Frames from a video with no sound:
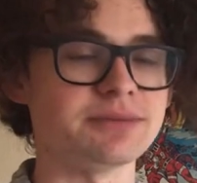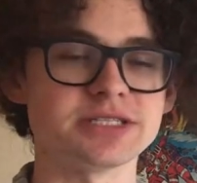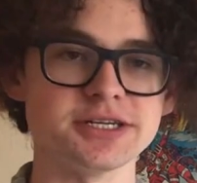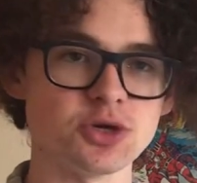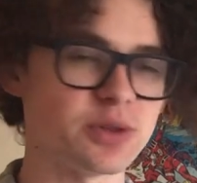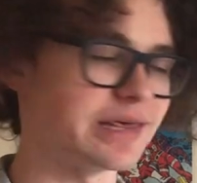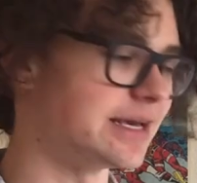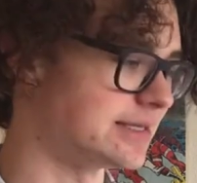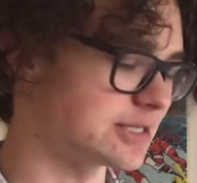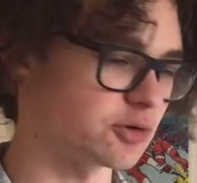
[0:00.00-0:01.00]
them to do
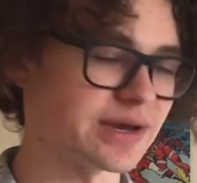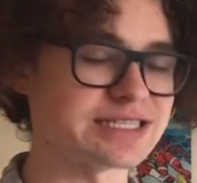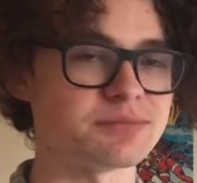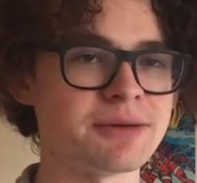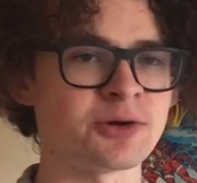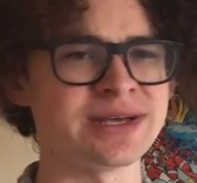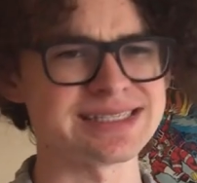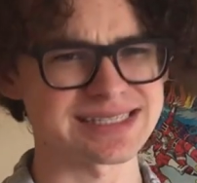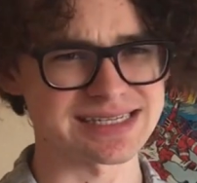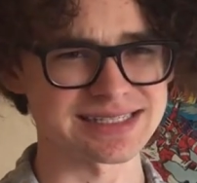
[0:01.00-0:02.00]
things, erase
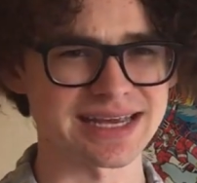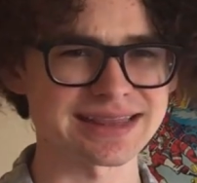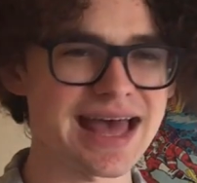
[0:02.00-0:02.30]
memories, things like